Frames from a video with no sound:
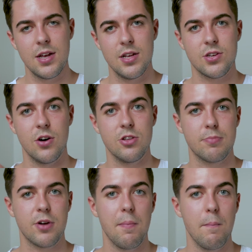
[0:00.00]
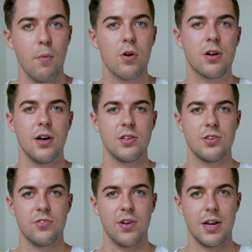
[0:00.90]
it's going to become more
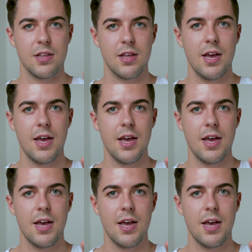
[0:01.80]
concentrated